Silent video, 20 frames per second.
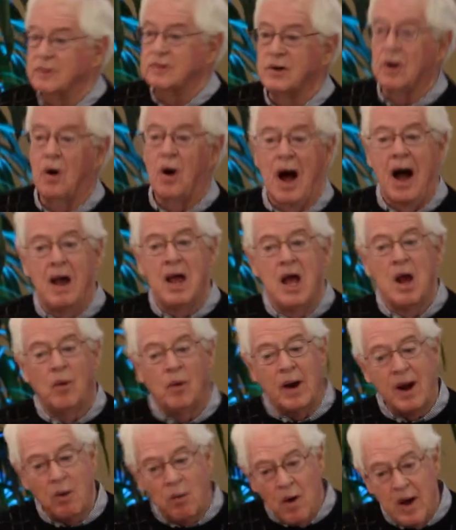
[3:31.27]
So
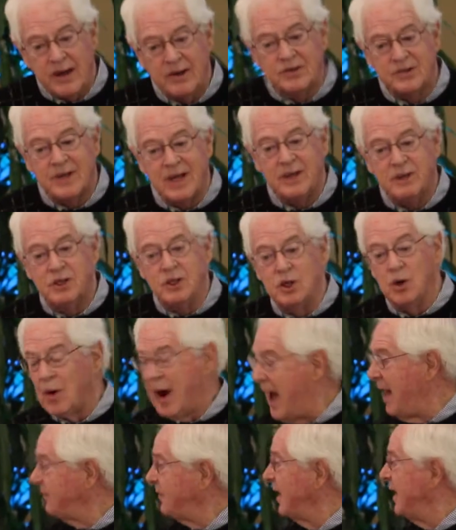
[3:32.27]
what I want to say to you,
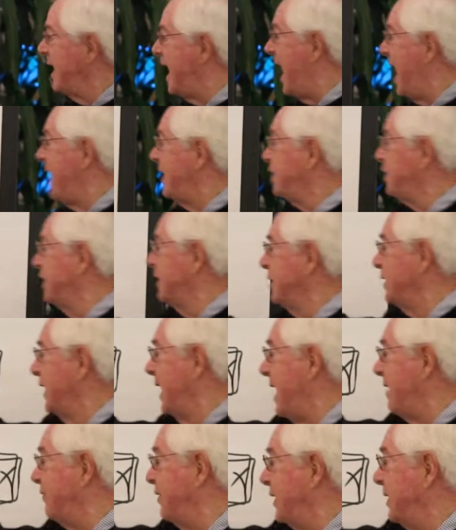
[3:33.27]
at the national
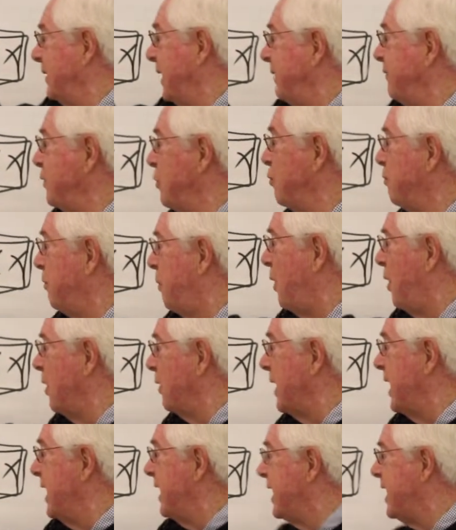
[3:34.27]
level, if you
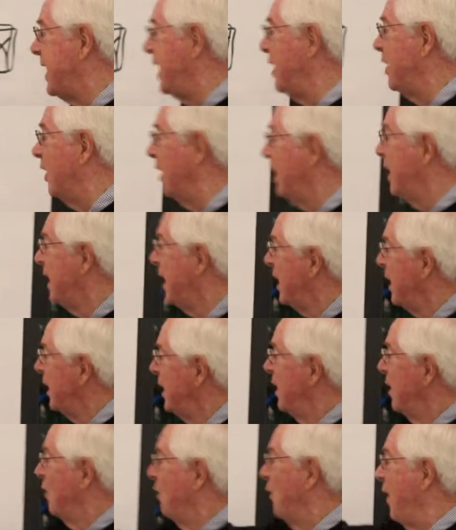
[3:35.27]
hook in here,
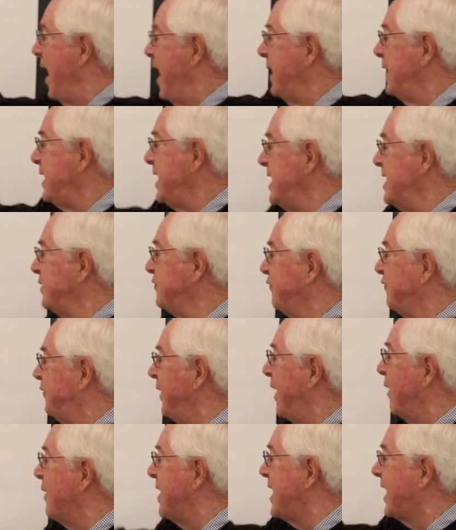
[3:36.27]
Randy is
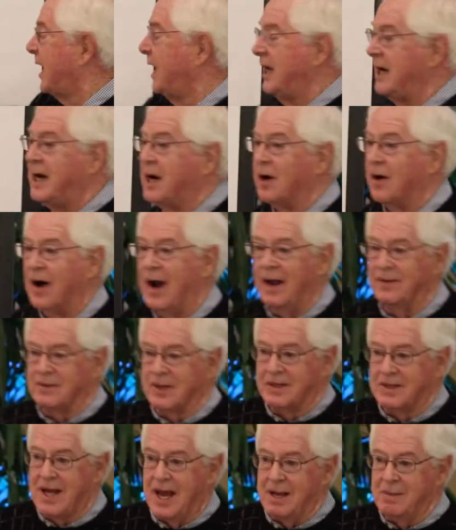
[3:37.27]
very clear at the
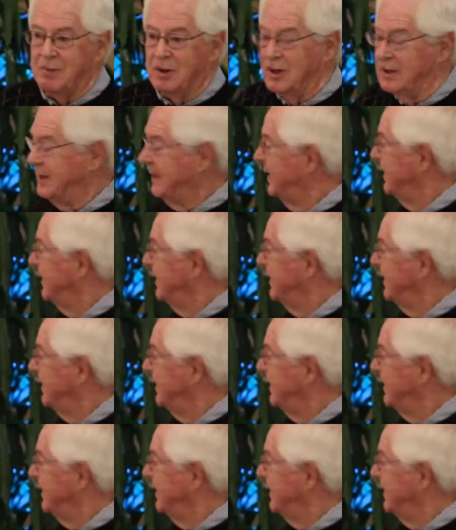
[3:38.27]
table.